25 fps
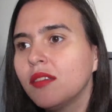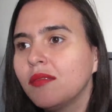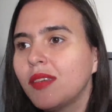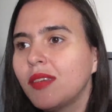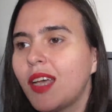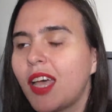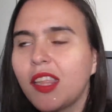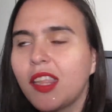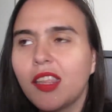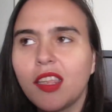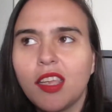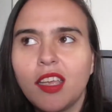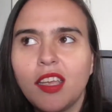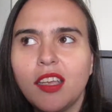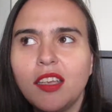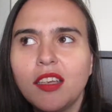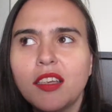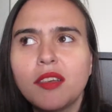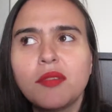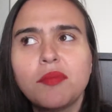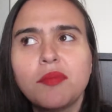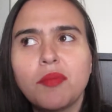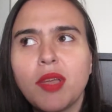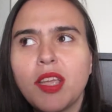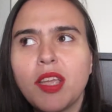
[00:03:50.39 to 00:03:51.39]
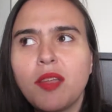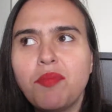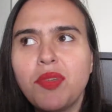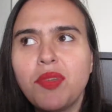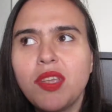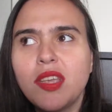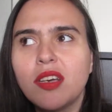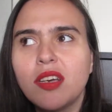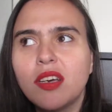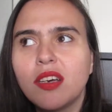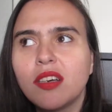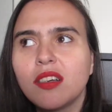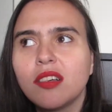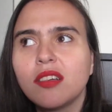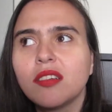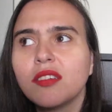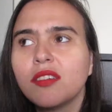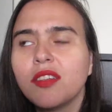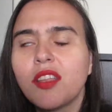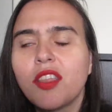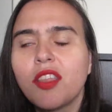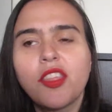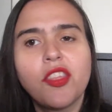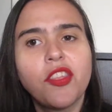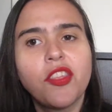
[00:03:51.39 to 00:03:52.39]
I think, maybe a
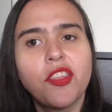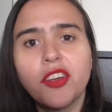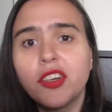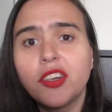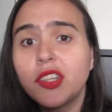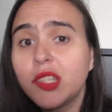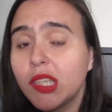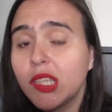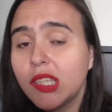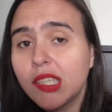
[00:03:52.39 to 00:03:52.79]
30